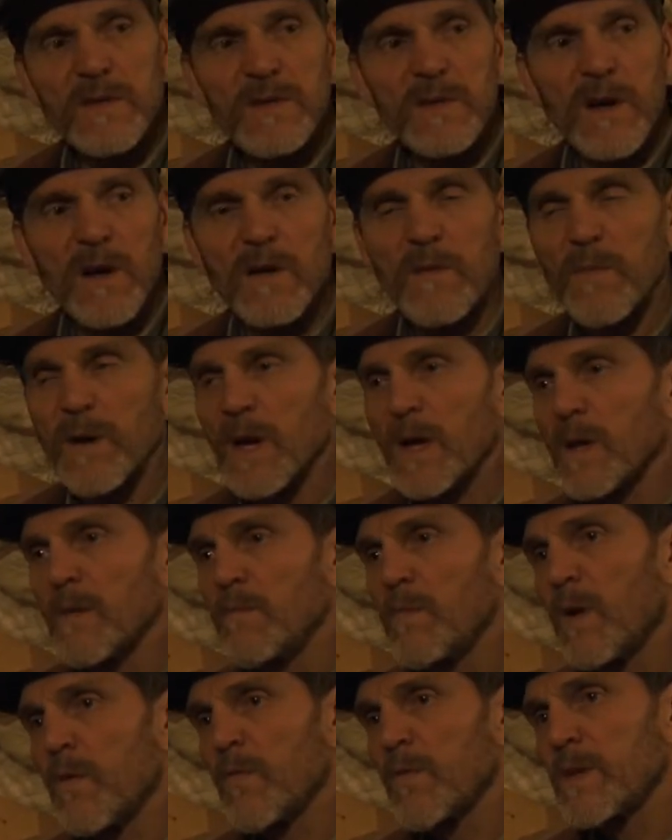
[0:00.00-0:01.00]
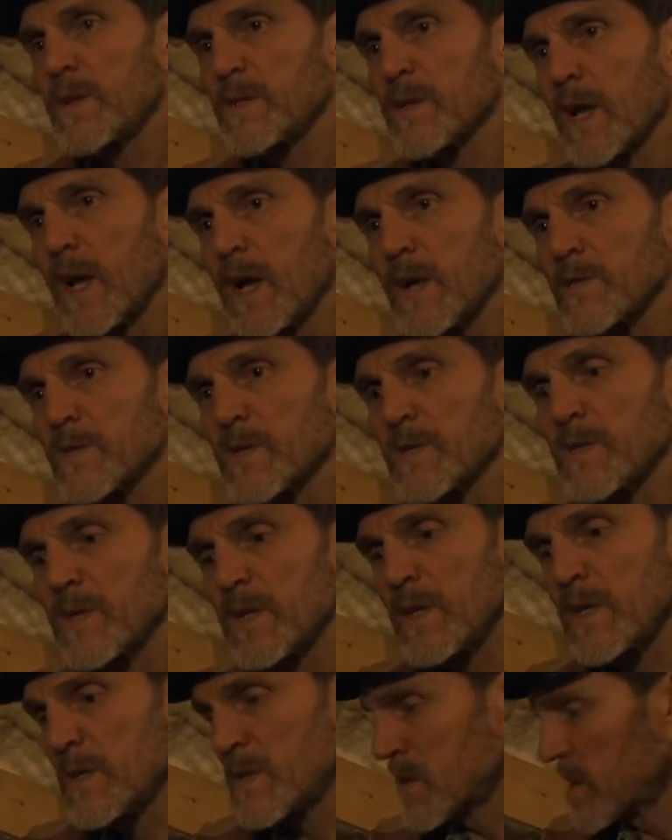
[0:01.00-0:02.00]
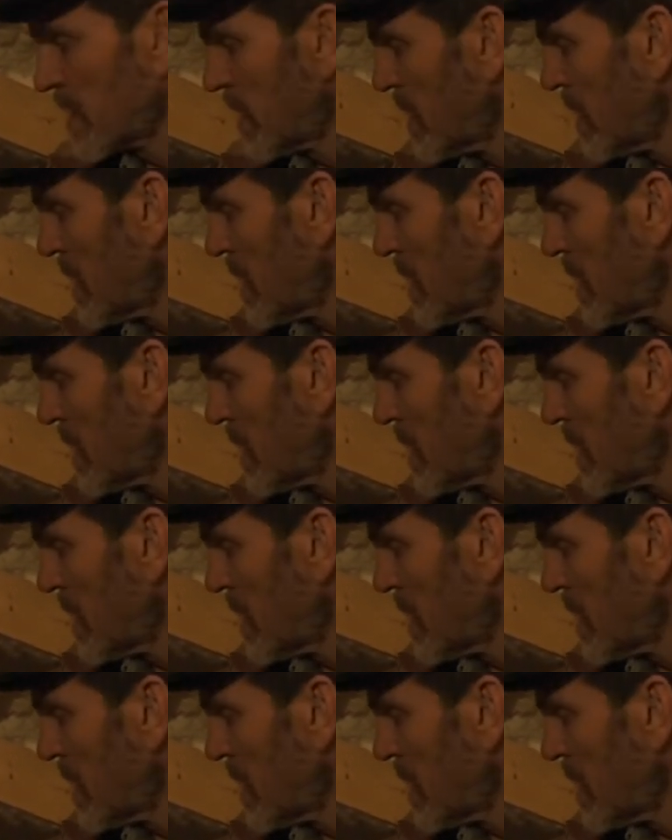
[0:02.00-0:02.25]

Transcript: to talk about in both of these houses is